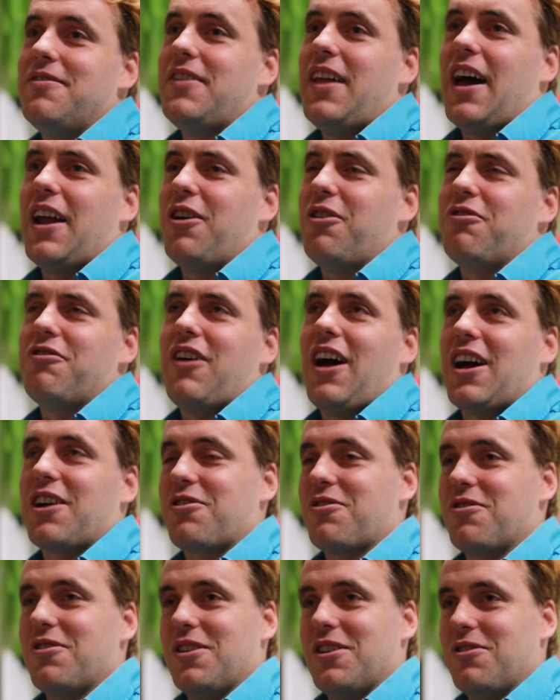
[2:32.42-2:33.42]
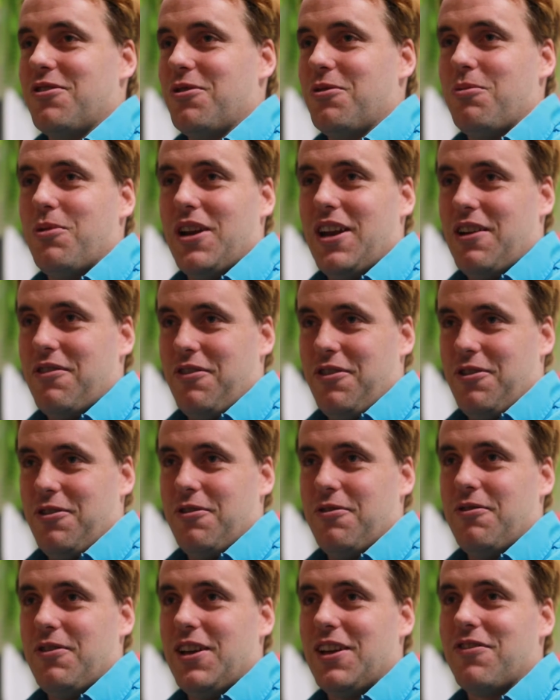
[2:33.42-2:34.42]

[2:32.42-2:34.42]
nanofactories or whatever